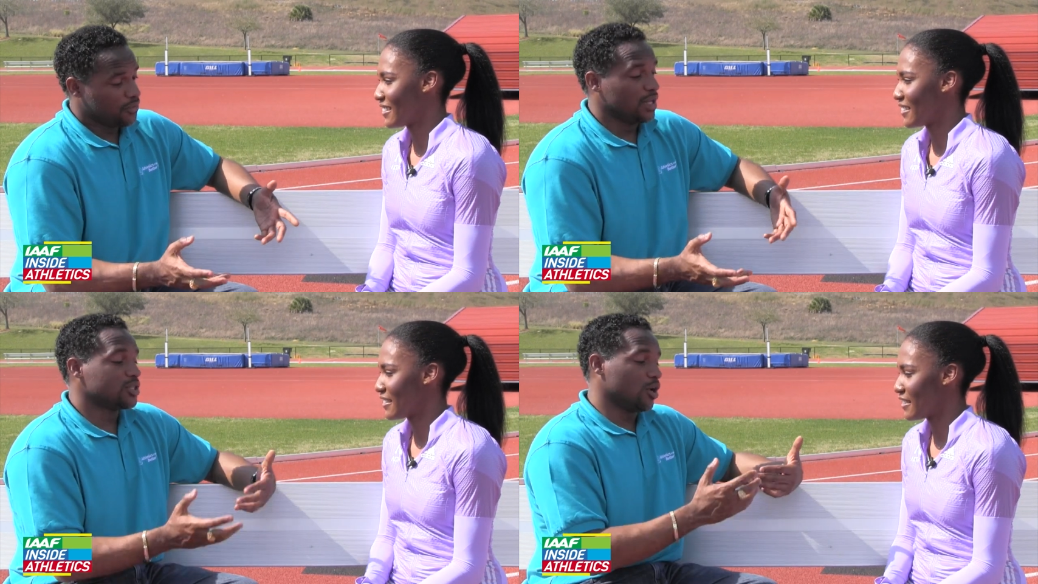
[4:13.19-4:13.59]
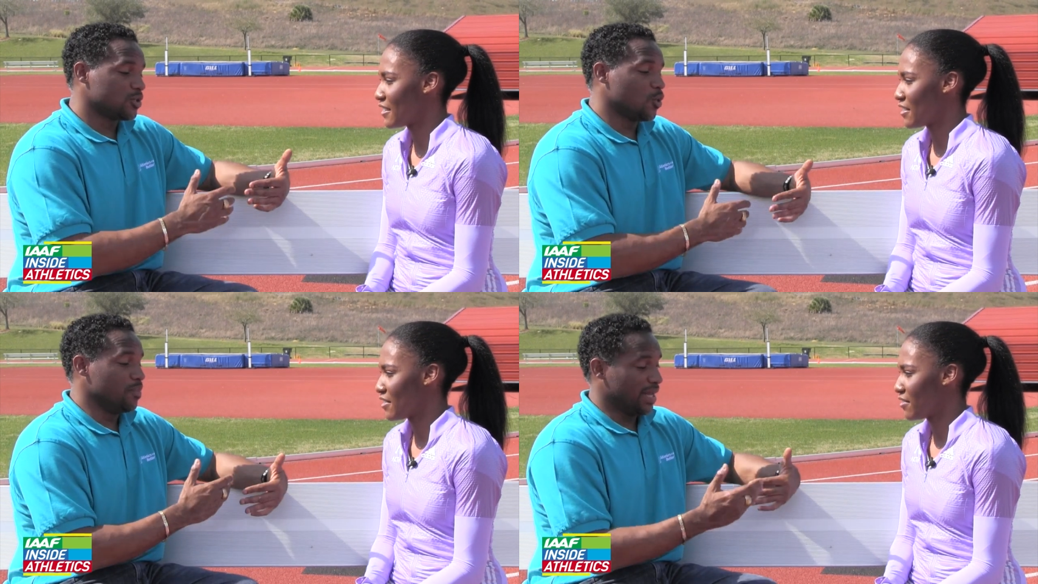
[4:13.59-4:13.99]
Speaker 1: Felix
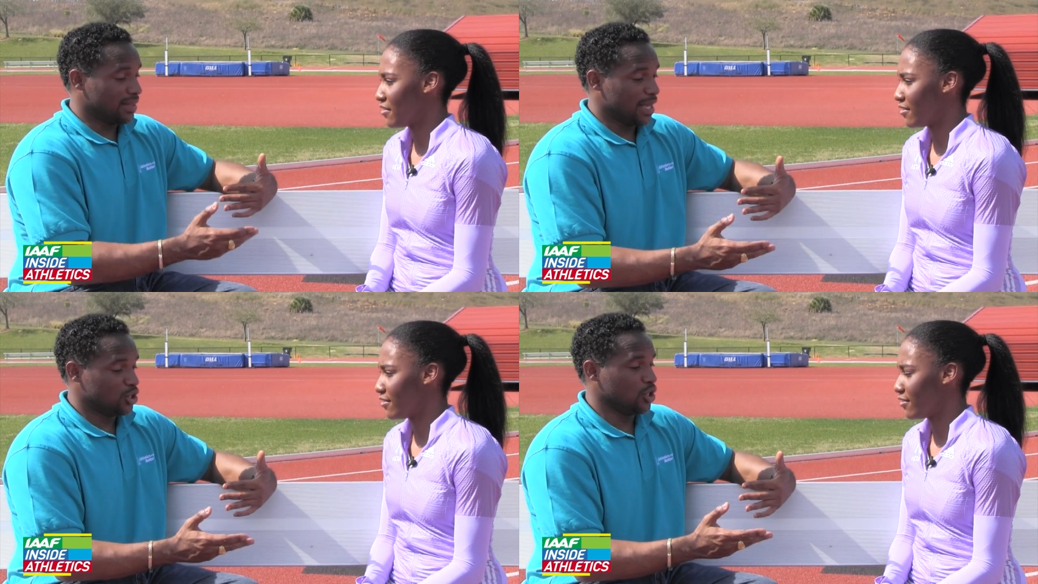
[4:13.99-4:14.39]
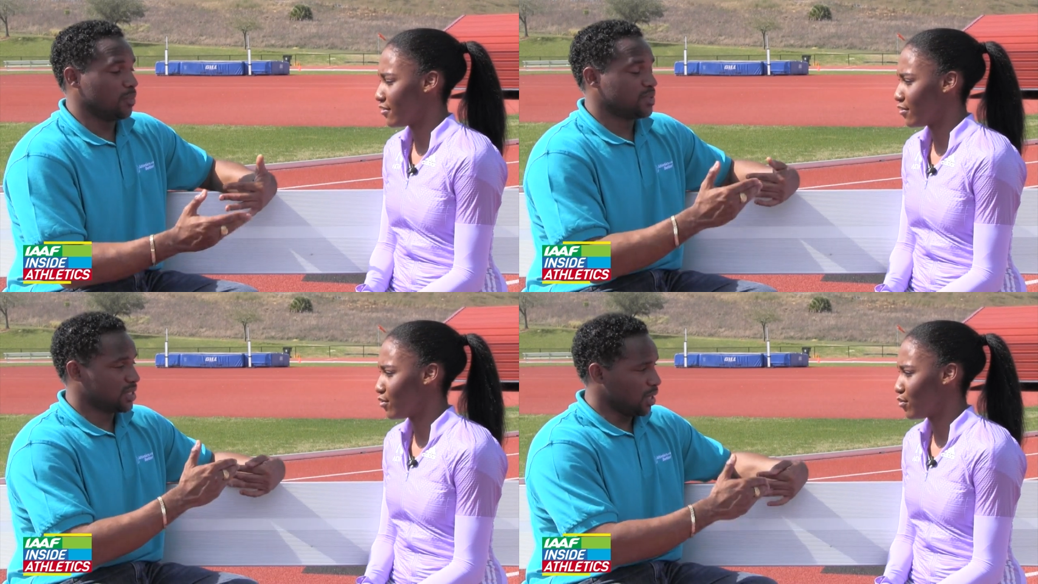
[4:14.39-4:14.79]
also made that
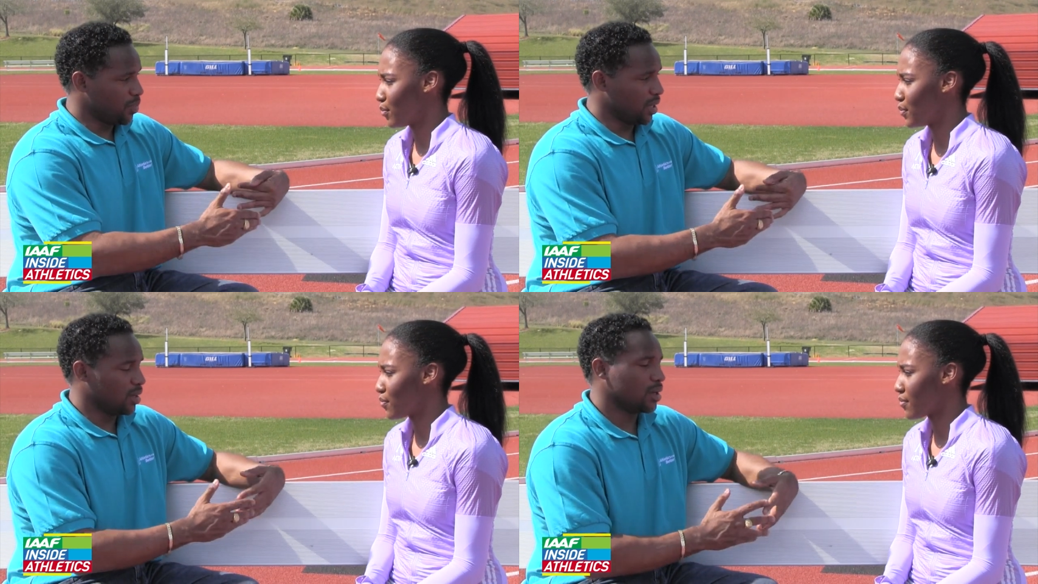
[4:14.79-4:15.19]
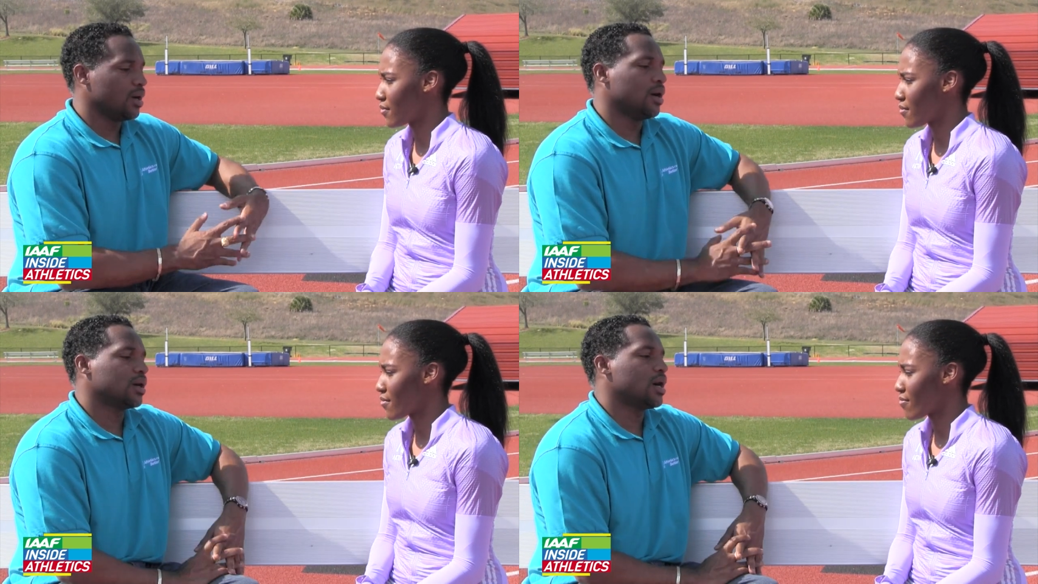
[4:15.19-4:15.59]
jump, skipping
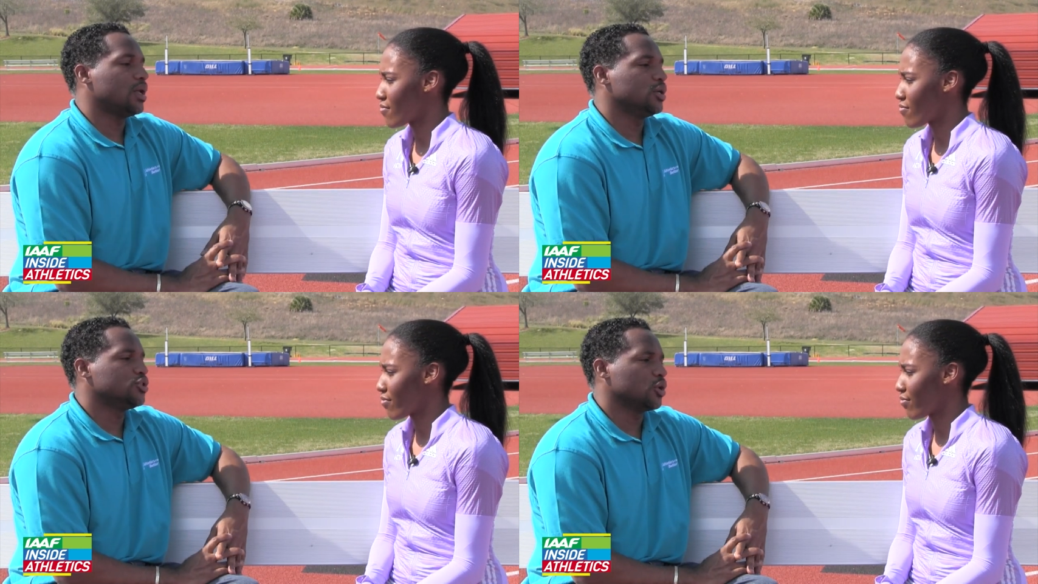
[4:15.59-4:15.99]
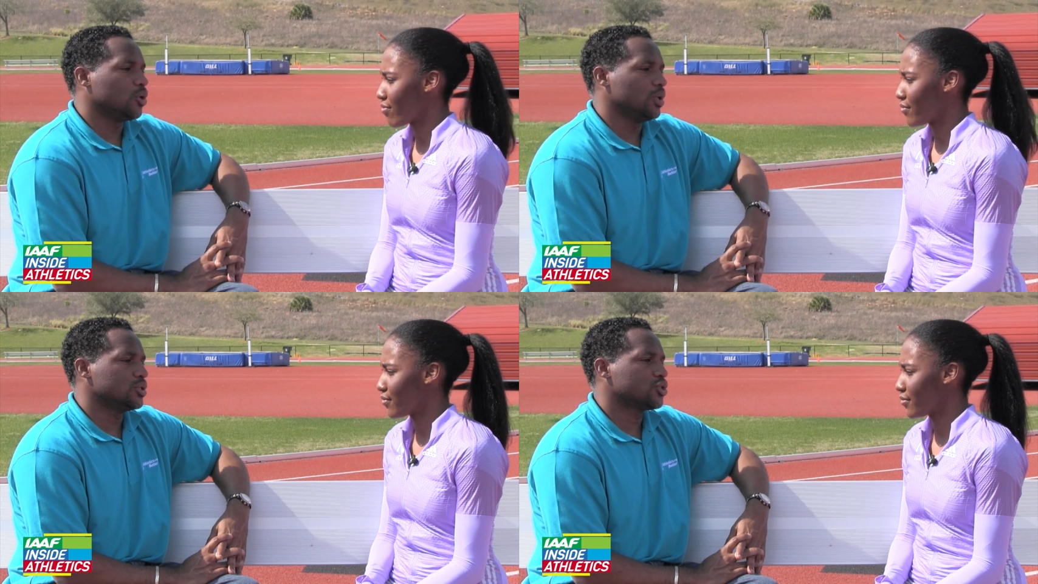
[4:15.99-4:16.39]
uh, college and
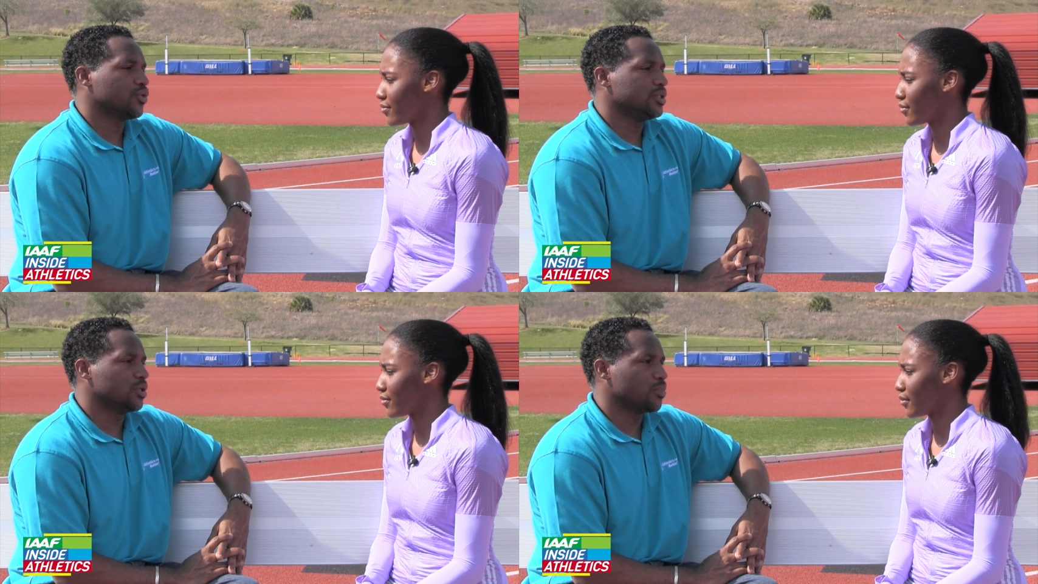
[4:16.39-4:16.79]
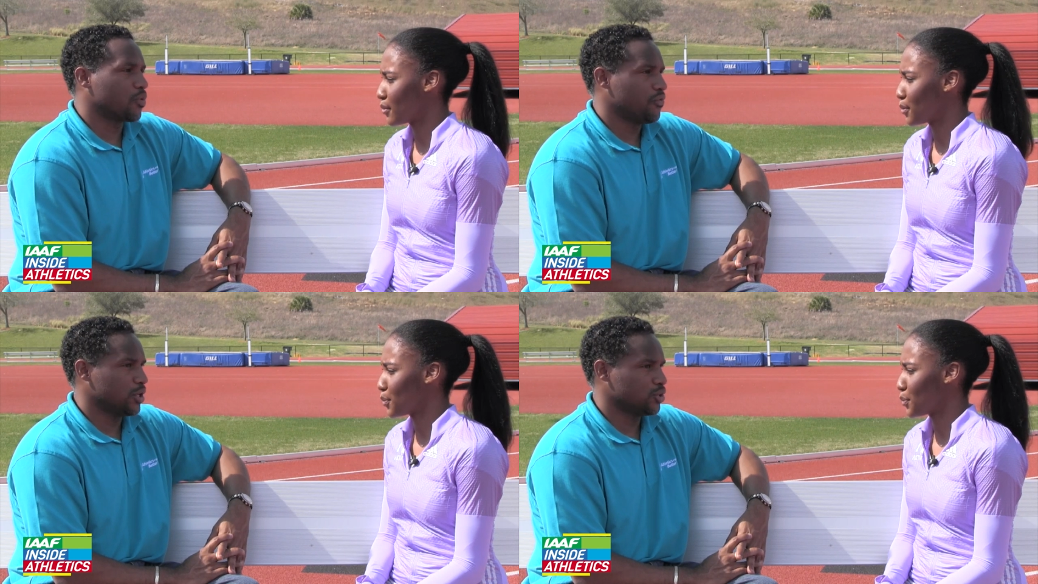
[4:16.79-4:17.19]
going straight to the
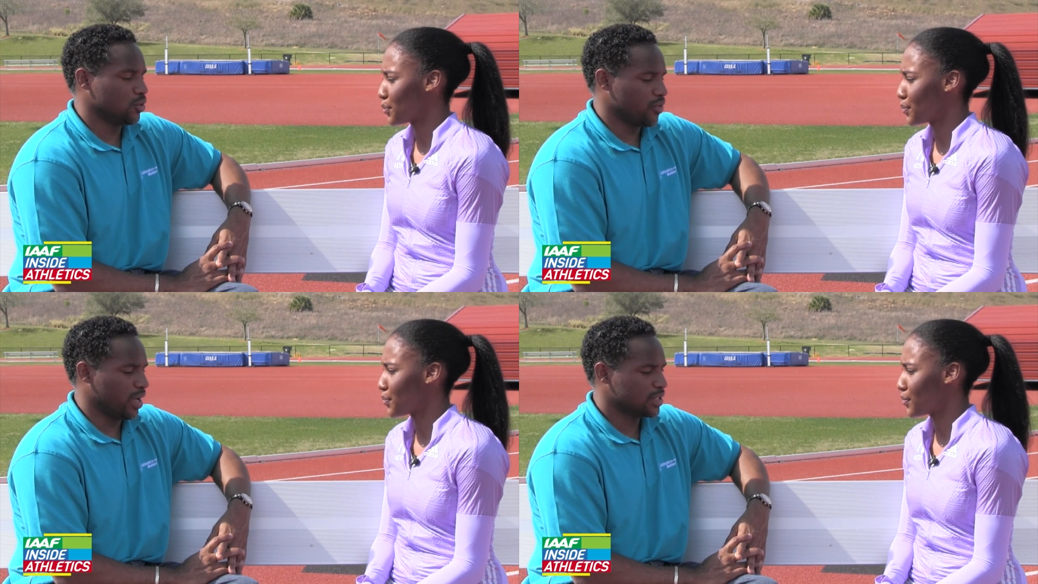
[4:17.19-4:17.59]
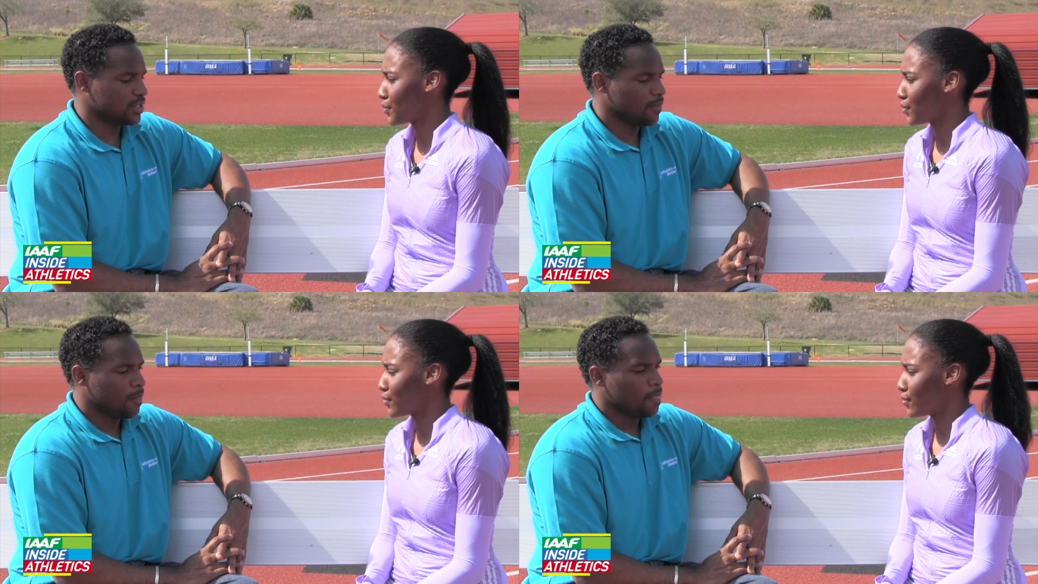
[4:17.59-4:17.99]
professional ranks.